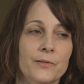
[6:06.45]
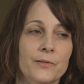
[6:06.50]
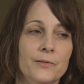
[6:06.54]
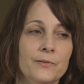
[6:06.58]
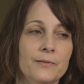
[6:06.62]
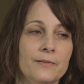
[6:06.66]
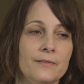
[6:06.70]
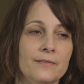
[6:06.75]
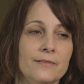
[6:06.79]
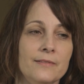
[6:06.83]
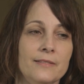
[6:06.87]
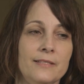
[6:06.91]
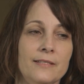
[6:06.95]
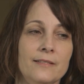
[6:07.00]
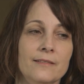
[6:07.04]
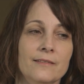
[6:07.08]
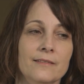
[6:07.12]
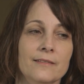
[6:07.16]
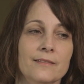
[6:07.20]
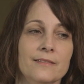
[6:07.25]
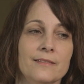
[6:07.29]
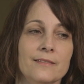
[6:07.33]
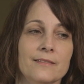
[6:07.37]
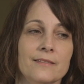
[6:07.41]
The whole
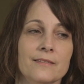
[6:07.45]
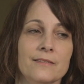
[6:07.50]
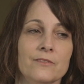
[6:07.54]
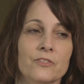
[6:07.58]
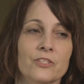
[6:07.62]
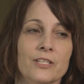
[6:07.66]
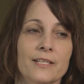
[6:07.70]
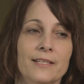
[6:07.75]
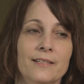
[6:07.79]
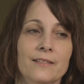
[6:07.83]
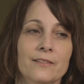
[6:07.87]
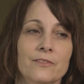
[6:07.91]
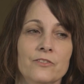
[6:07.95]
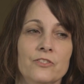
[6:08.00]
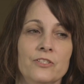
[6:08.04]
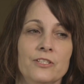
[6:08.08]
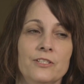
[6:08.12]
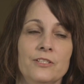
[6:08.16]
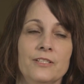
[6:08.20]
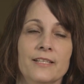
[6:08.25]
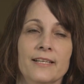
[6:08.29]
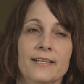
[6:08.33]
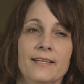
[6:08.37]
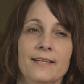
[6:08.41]
deal is, as a child, you,
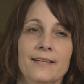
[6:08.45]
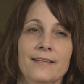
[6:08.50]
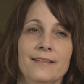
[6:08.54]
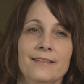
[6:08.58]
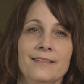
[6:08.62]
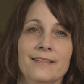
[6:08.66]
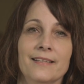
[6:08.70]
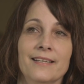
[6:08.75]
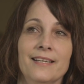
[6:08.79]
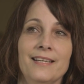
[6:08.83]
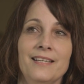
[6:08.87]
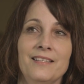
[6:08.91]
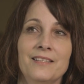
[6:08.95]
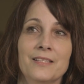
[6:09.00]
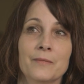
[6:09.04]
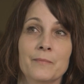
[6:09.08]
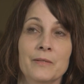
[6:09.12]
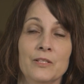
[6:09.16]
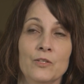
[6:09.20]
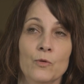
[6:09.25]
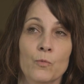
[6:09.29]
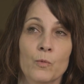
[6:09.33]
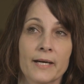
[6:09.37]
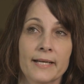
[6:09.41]
you hate
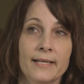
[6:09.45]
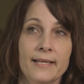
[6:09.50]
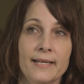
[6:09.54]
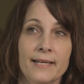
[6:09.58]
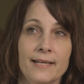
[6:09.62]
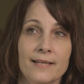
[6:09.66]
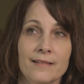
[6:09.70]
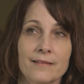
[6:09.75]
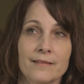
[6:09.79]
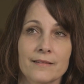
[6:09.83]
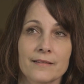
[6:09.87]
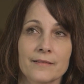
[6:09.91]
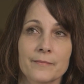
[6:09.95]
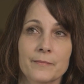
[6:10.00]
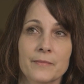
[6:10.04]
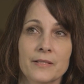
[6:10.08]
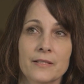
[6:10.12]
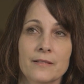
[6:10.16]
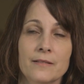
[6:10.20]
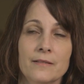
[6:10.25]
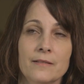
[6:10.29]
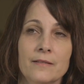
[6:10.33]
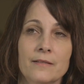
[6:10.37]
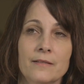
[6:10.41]
them and you want to hate them